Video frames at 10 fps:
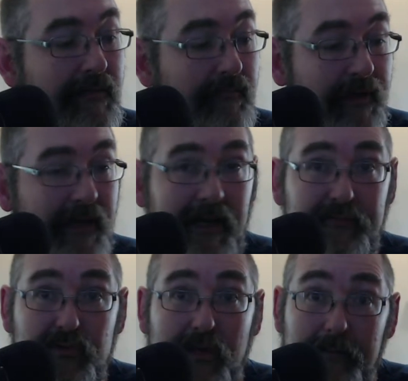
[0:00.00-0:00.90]
But I have
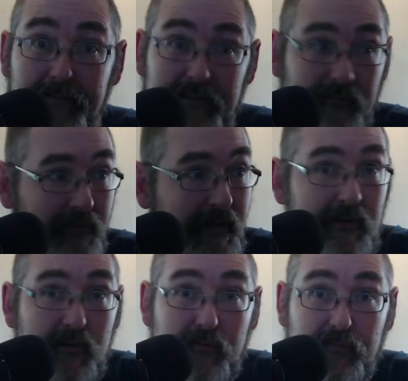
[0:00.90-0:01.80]
dropped it
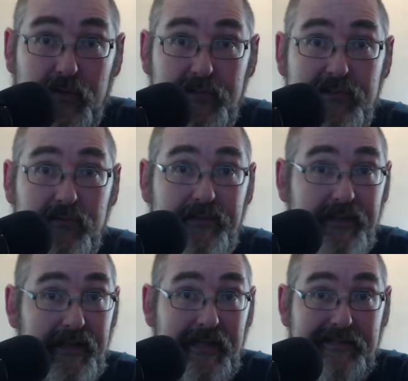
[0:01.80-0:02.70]
radio first
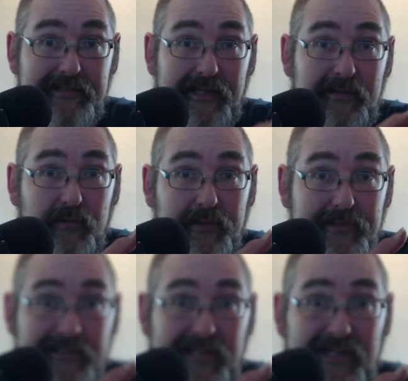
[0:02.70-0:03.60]
onto the antenna where
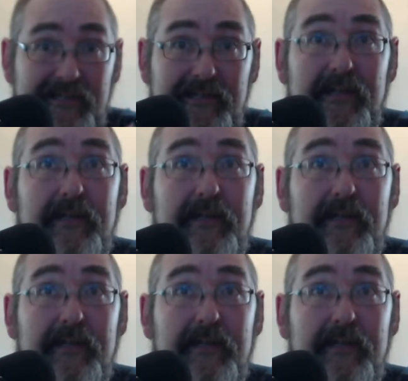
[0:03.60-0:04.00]
it's kinked it, and